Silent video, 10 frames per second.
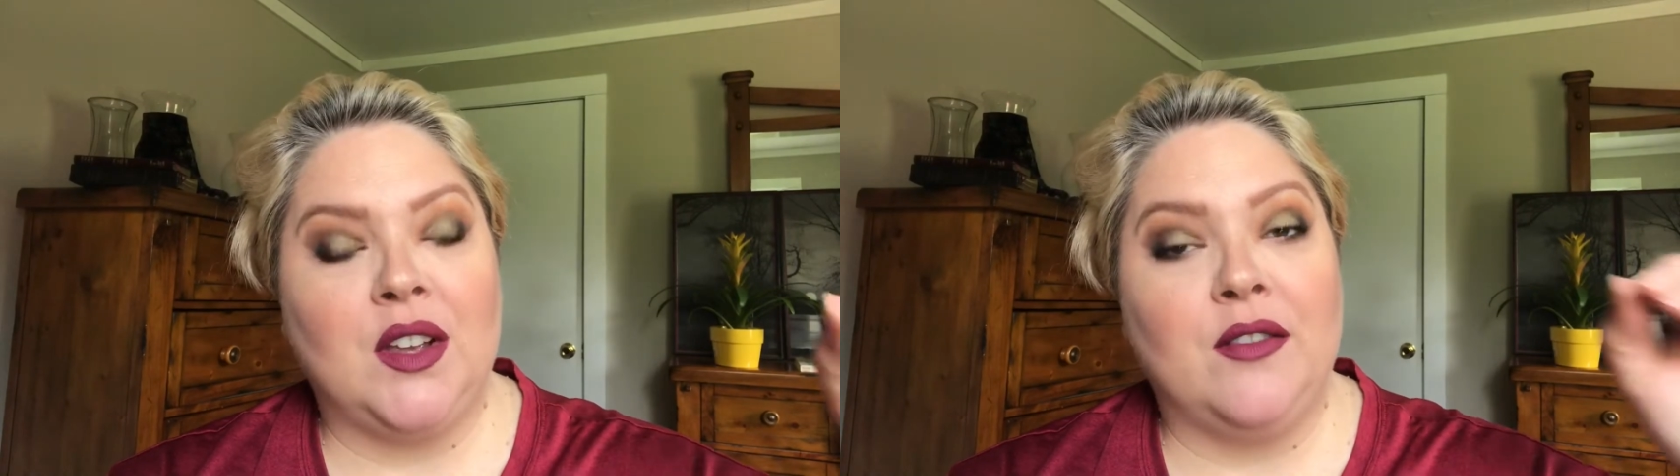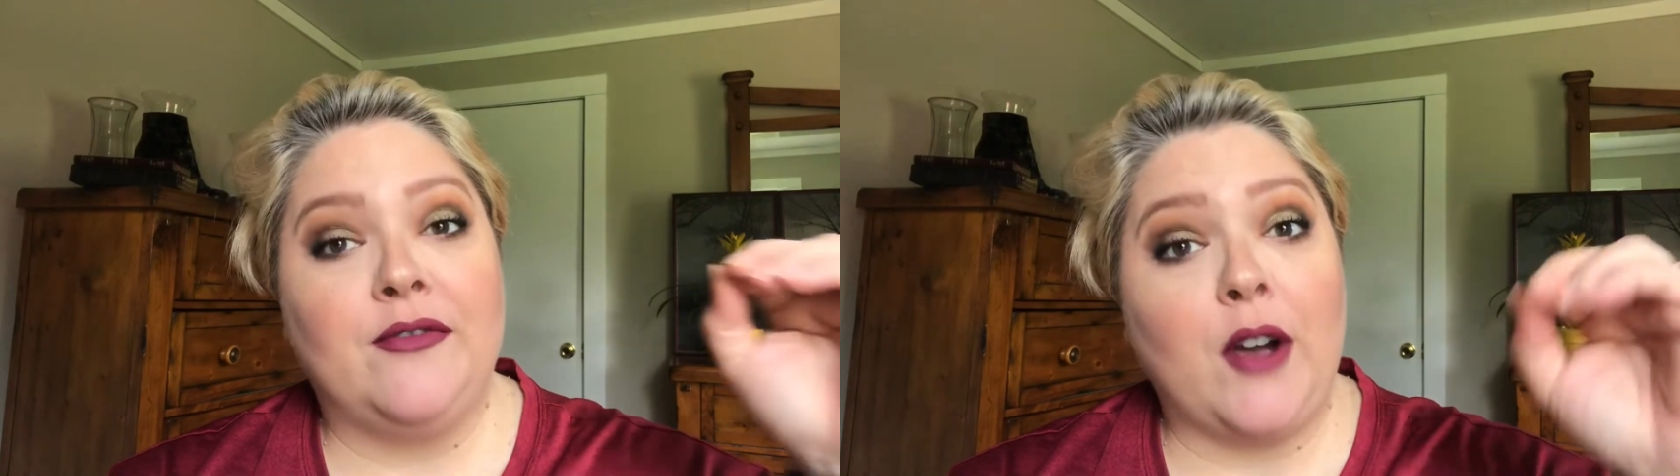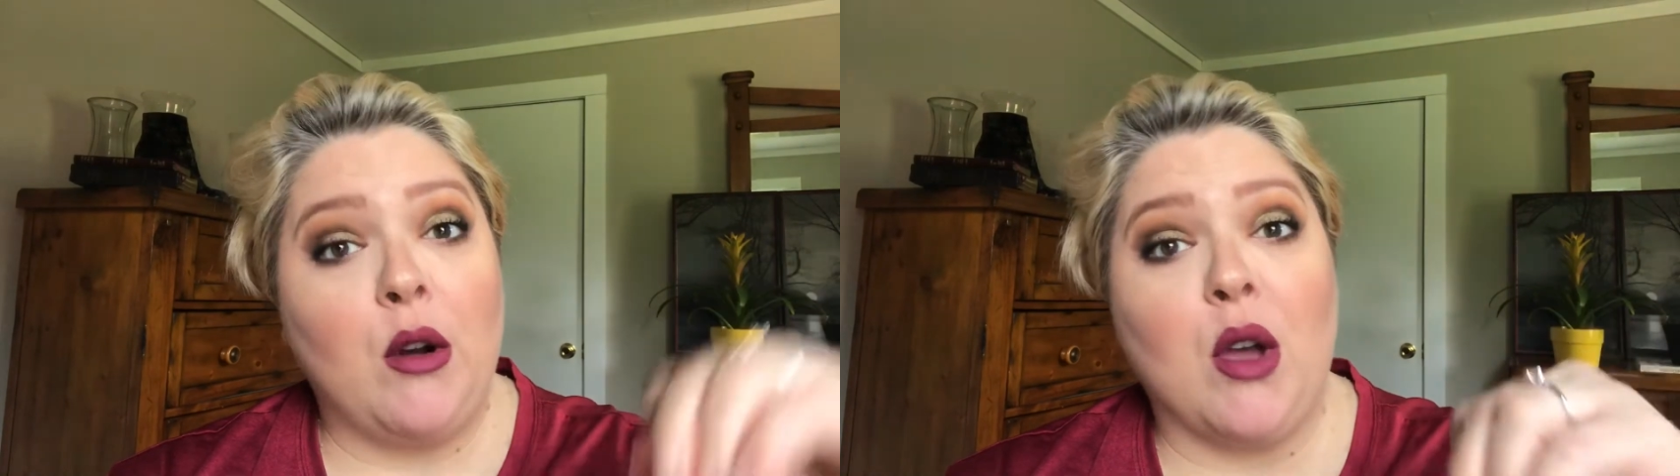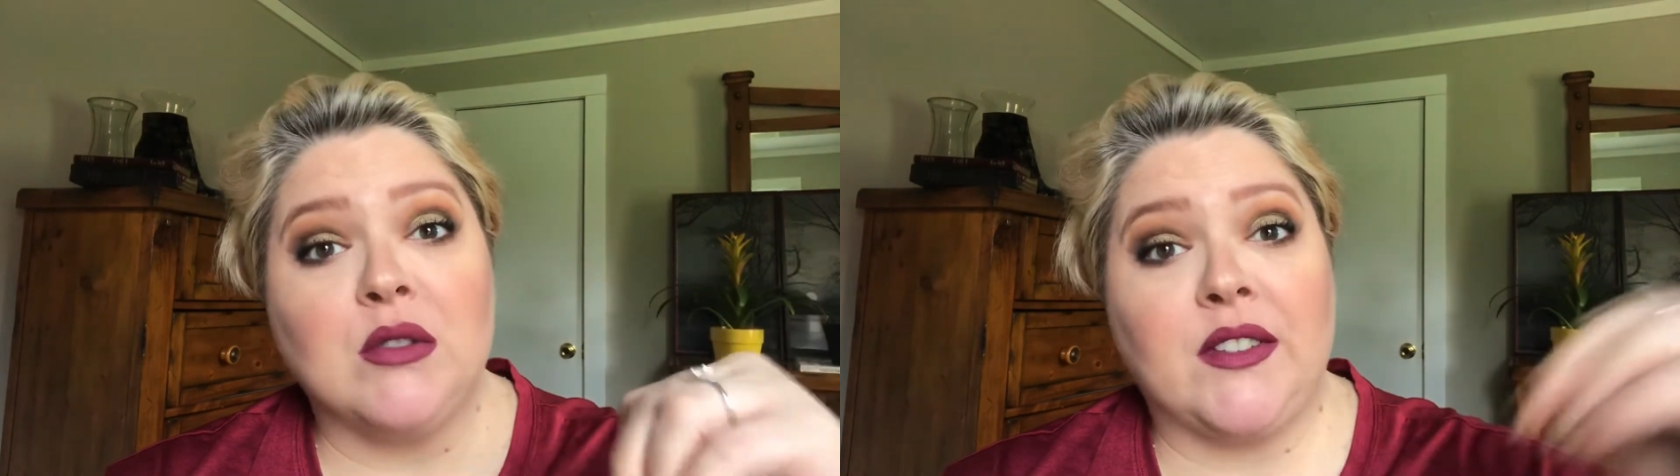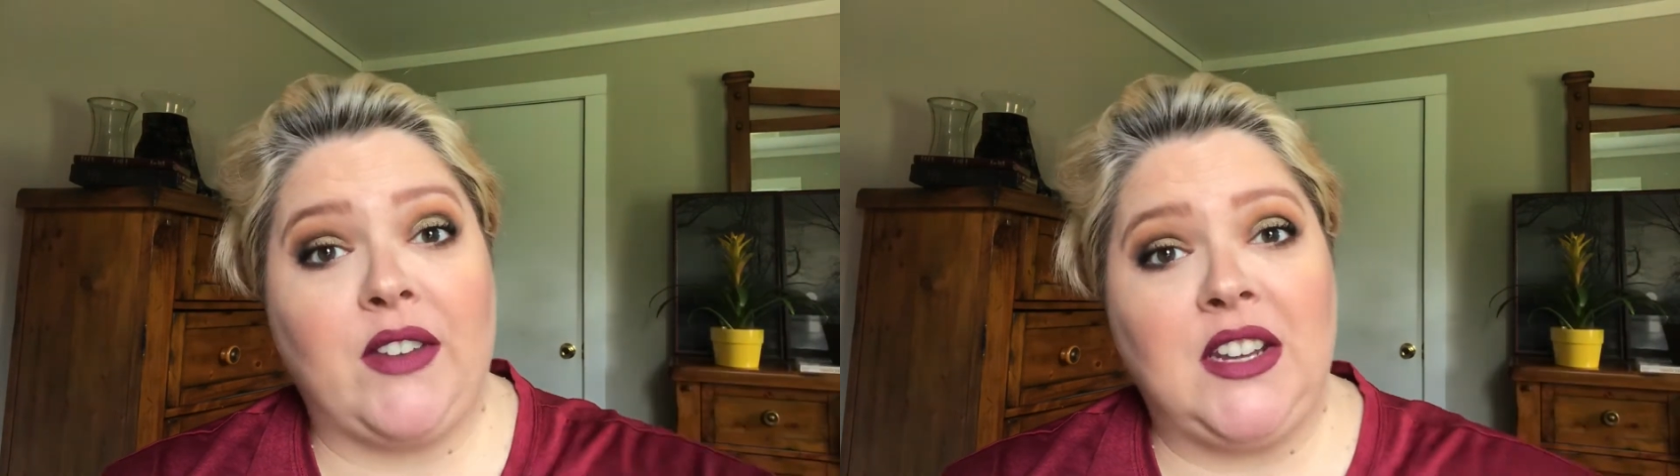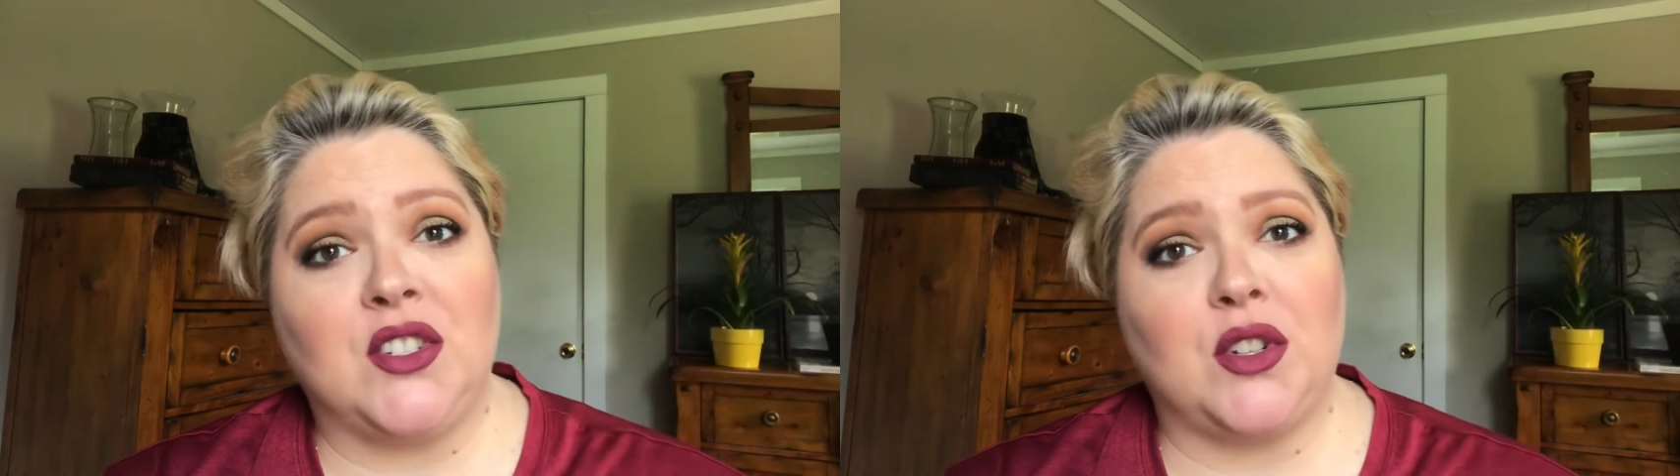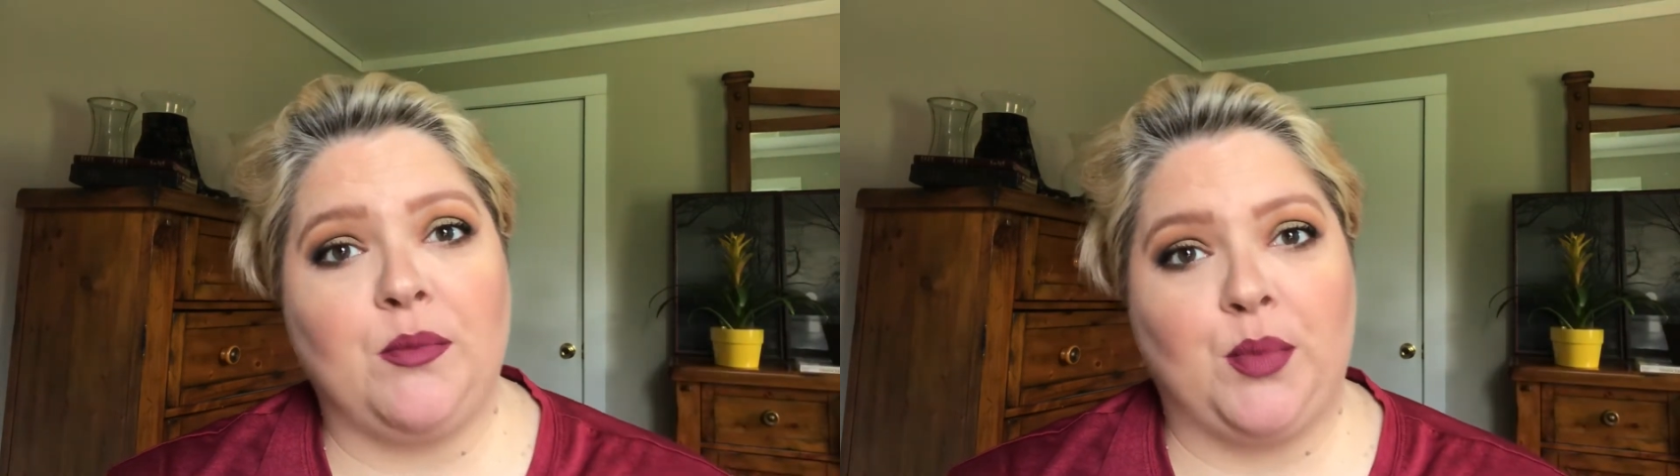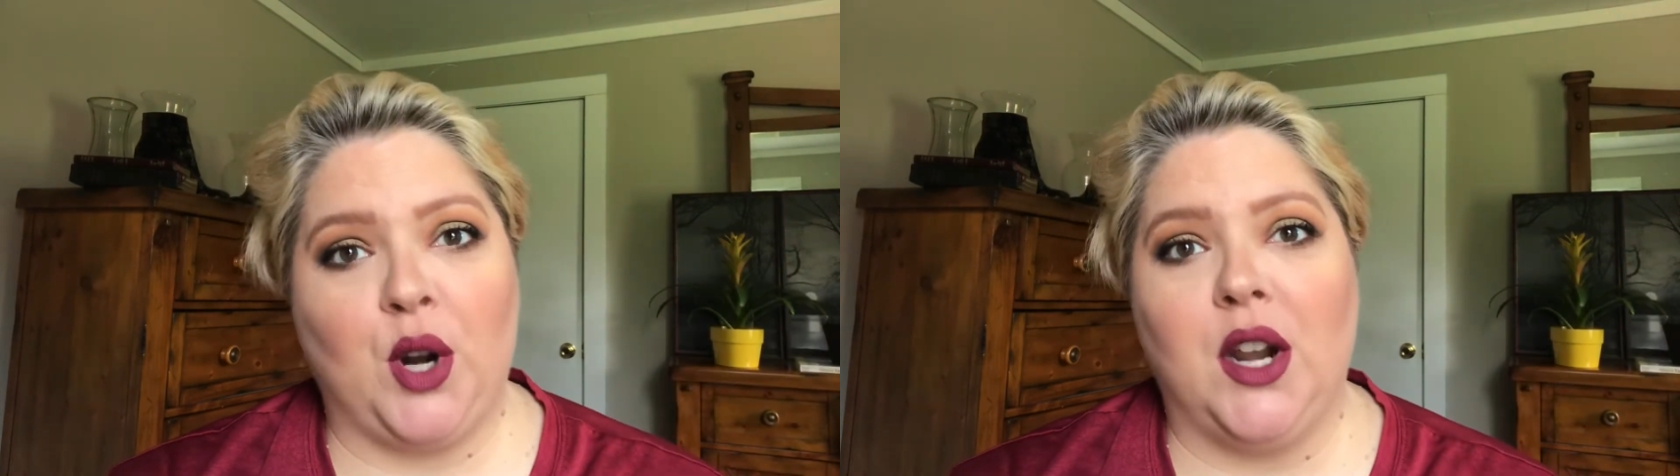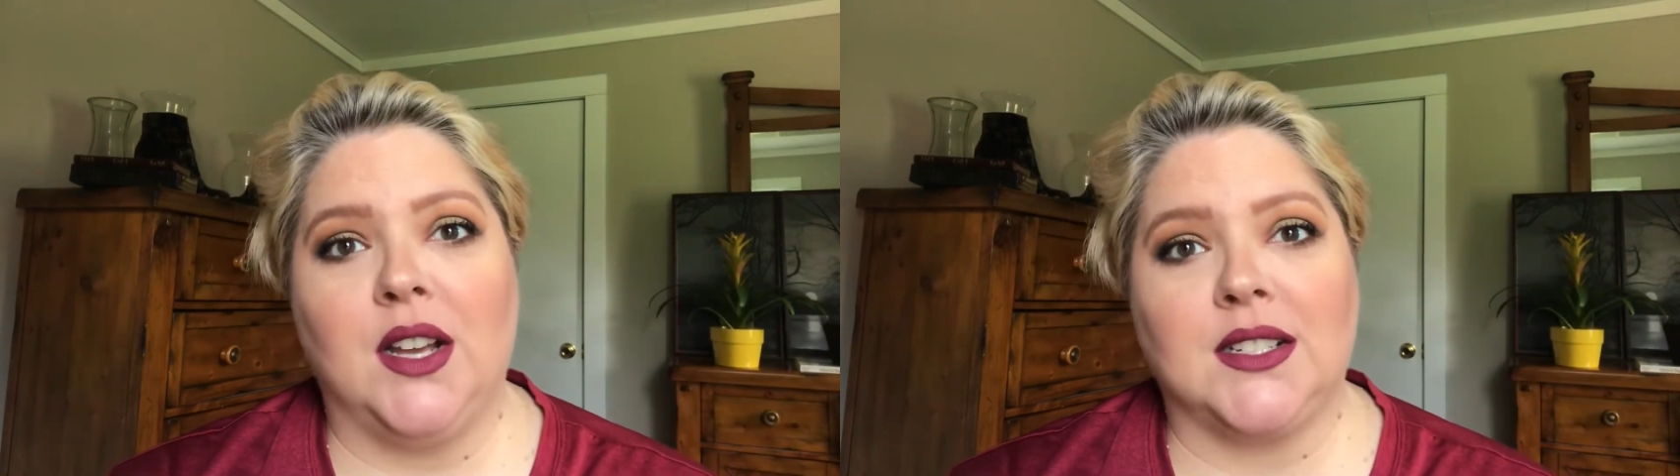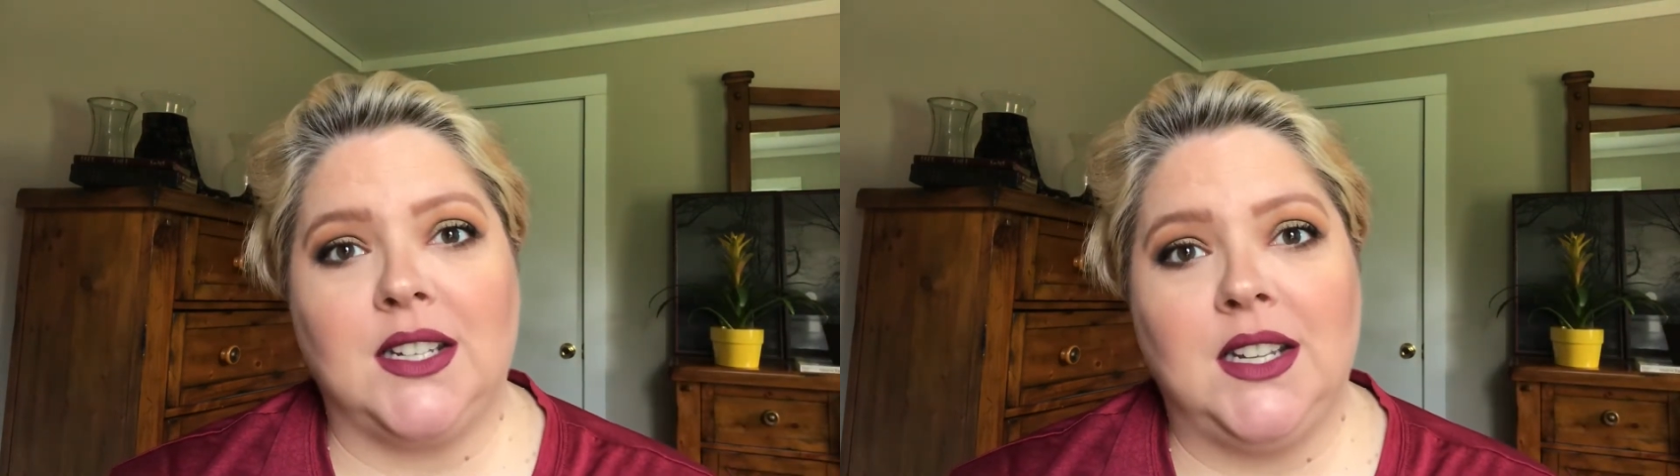photos of each product